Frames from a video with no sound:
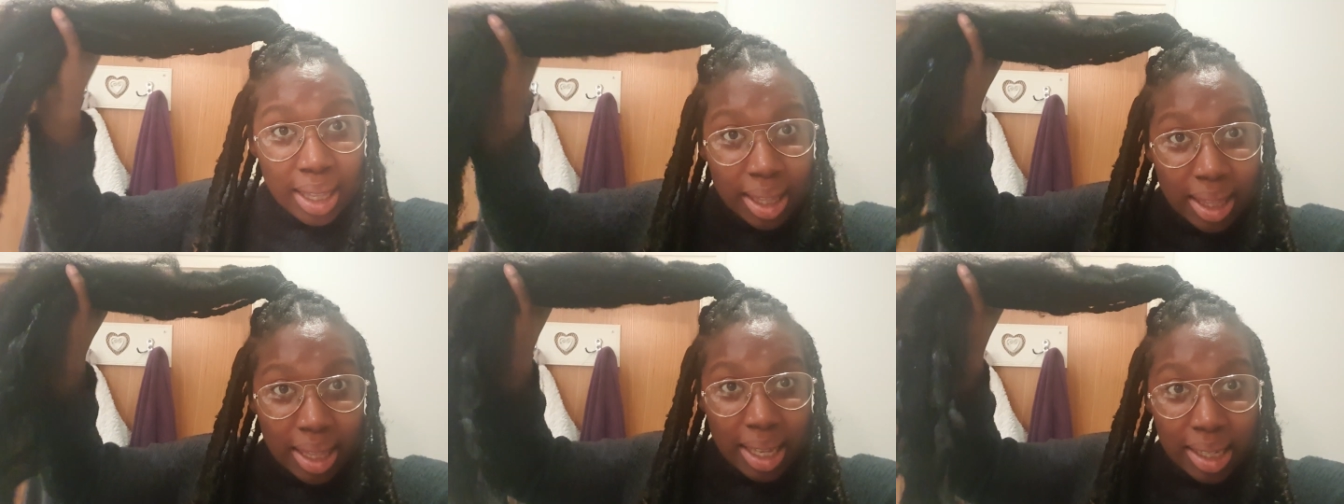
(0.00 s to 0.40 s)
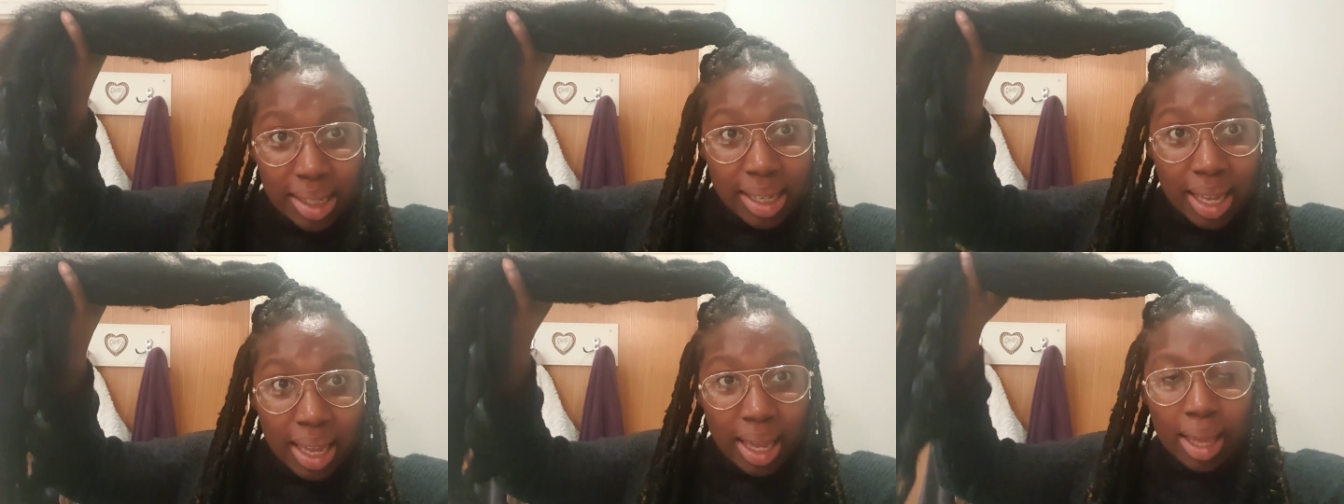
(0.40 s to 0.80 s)
this
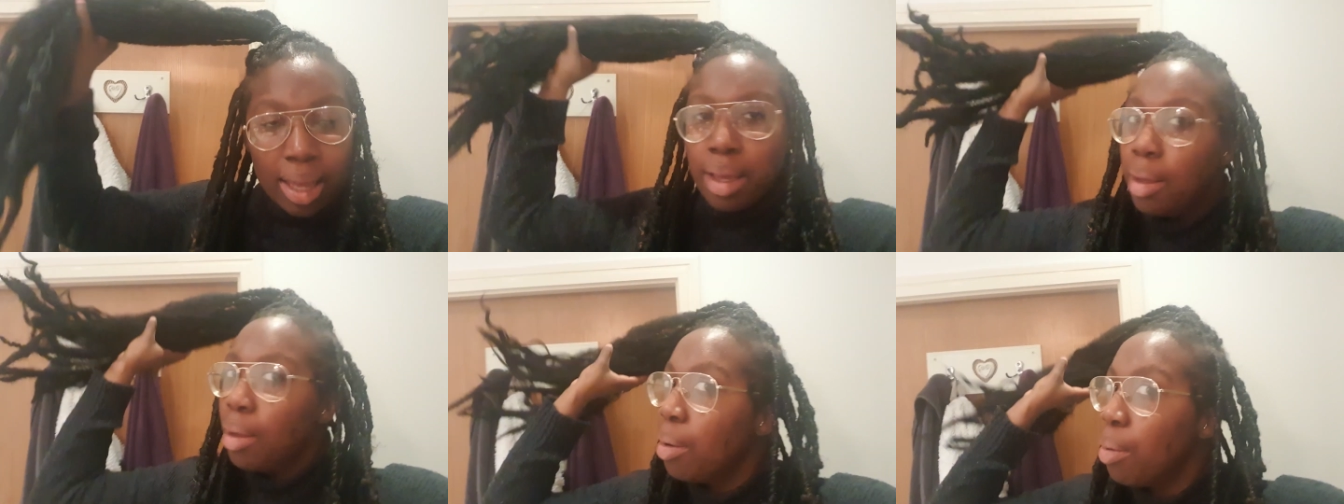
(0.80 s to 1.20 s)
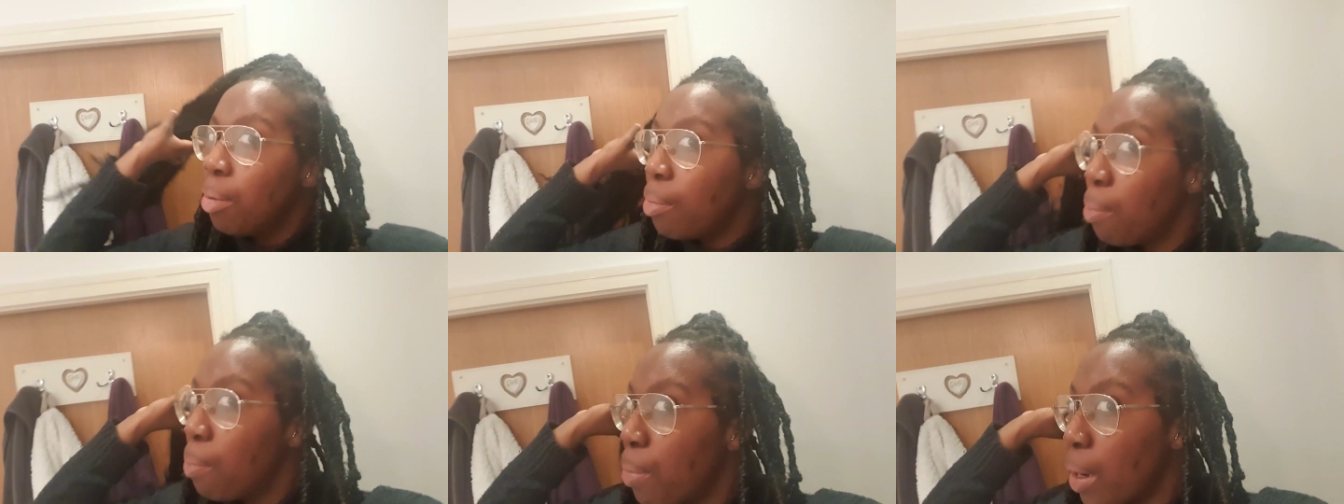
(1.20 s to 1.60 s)
here,
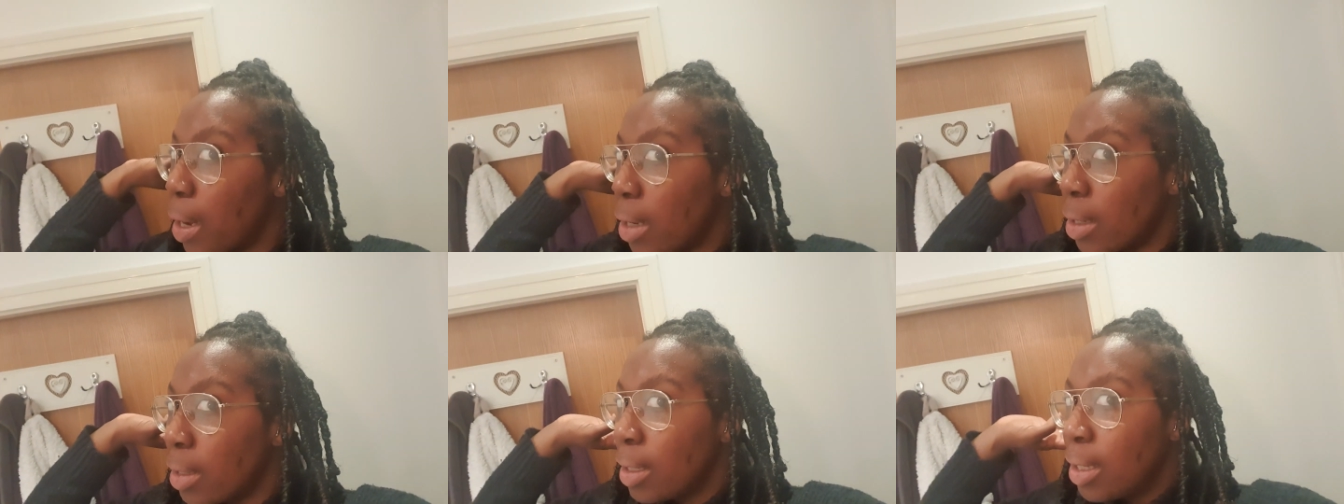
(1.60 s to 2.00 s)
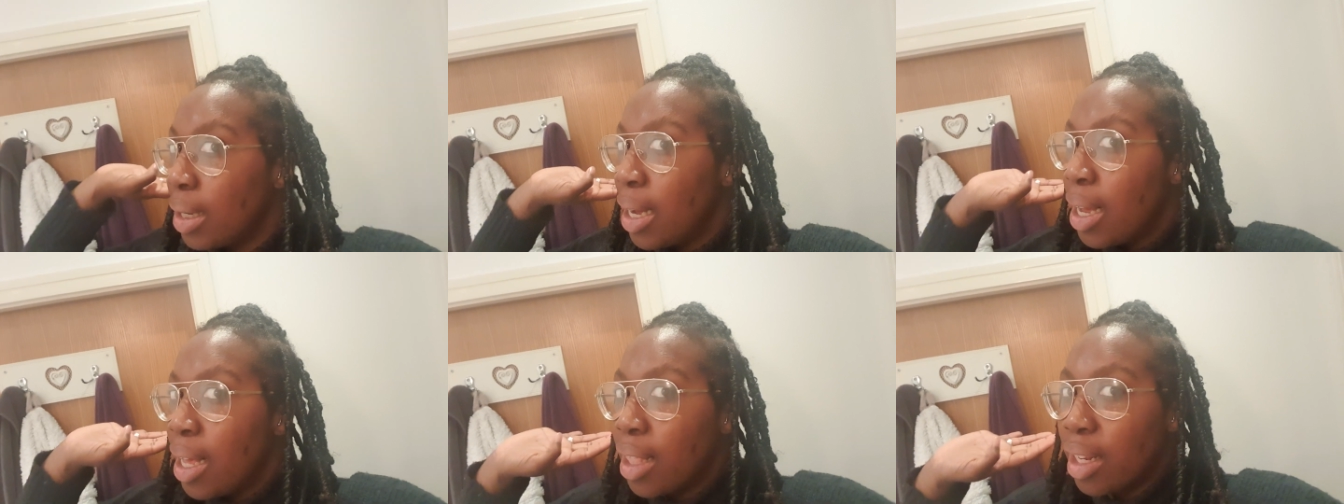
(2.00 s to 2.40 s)
but
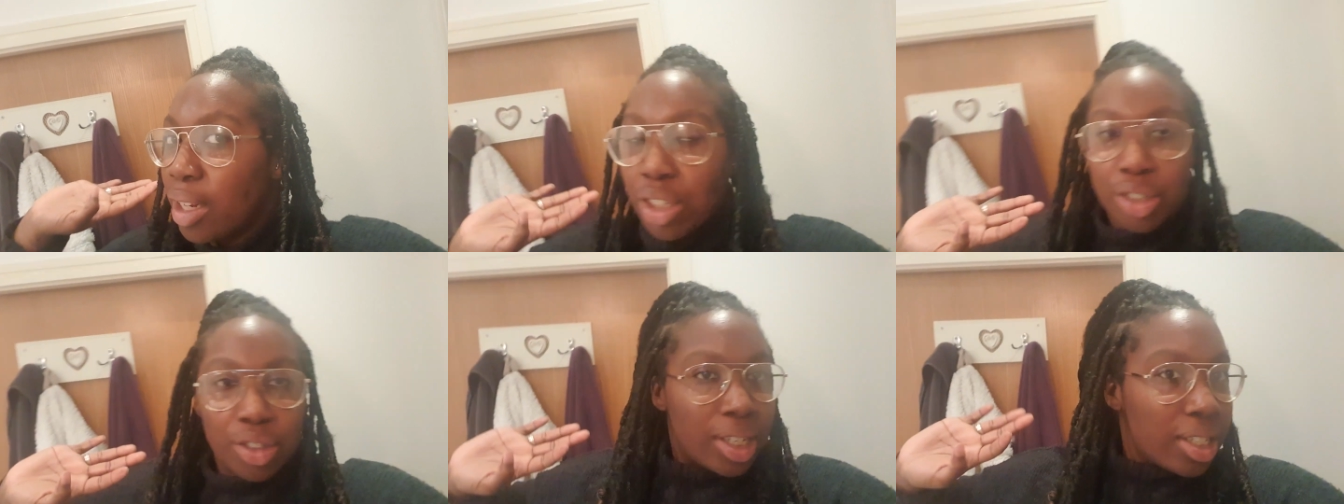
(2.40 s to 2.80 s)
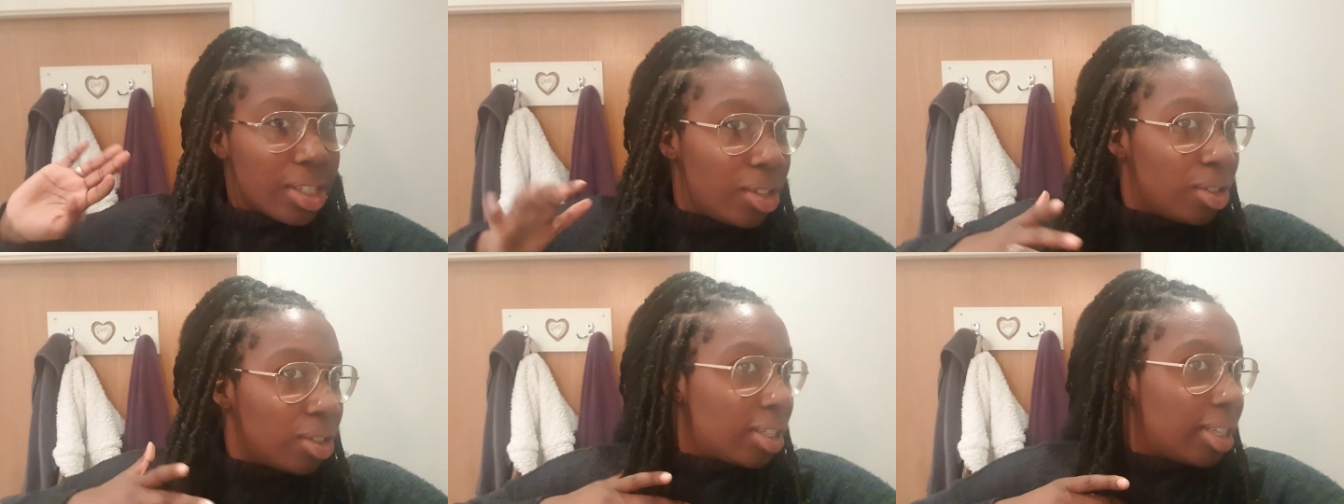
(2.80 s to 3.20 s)
the distressed
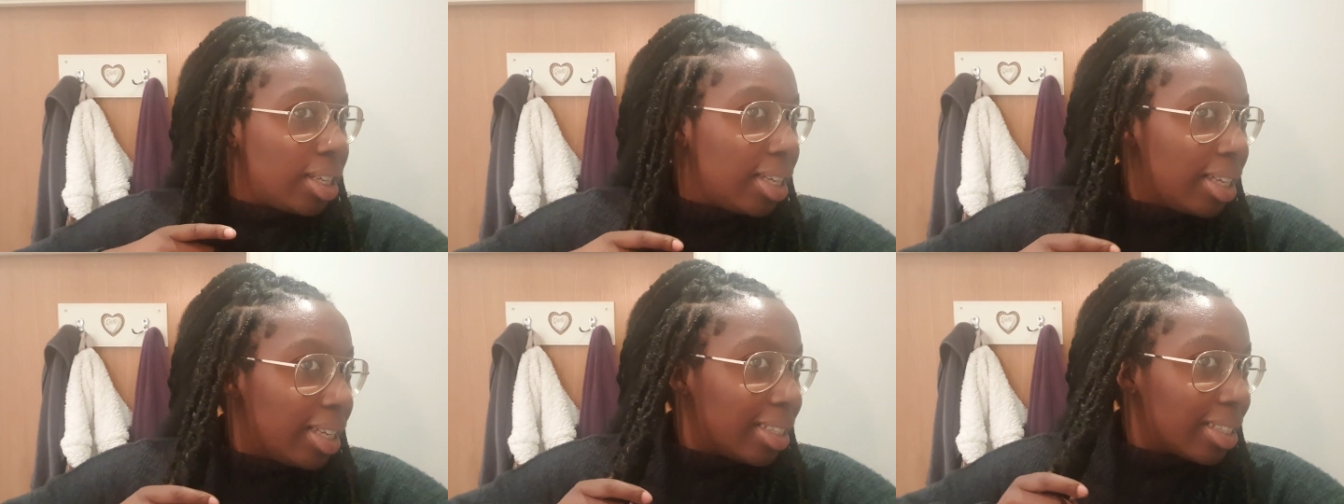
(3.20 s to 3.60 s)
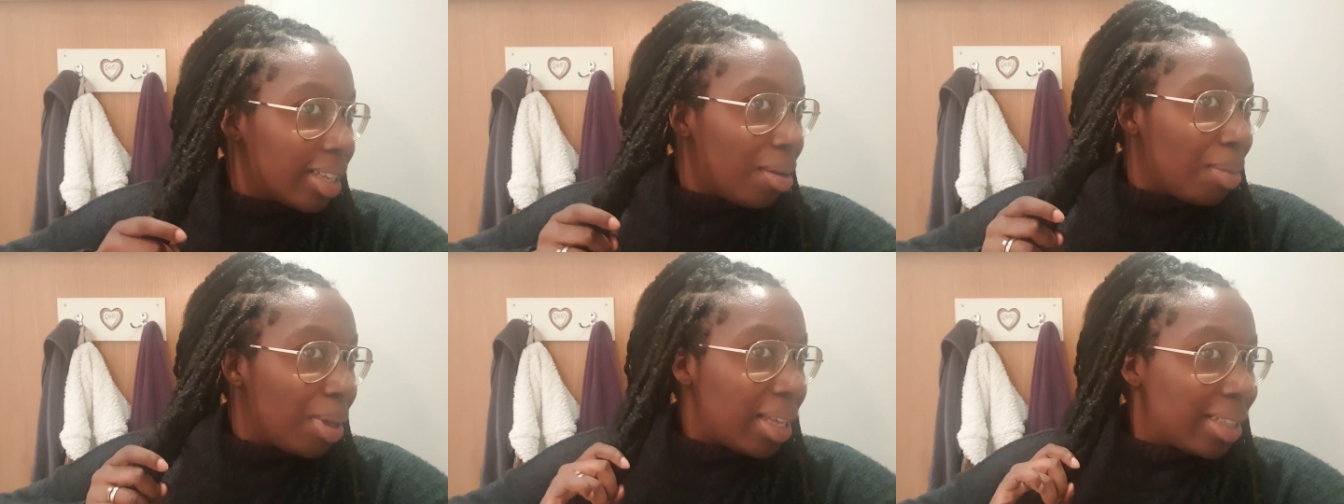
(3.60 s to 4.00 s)
look is coming